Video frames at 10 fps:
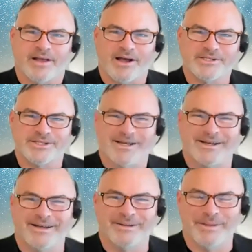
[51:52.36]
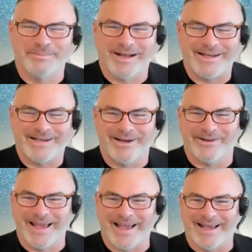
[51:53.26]
Awesome. I'm glad to
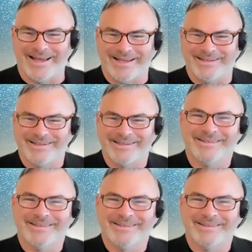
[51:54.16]
hear that.